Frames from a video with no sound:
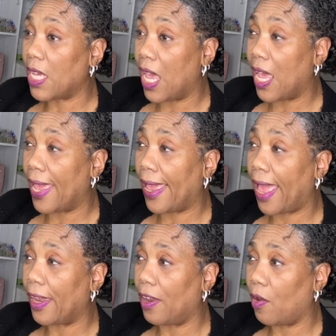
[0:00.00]

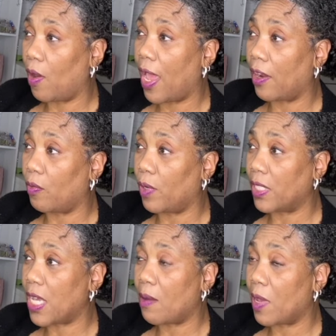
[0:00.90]
I know how to
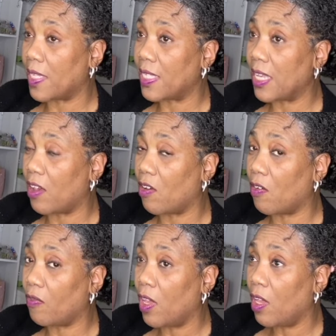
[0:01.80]
retie myself,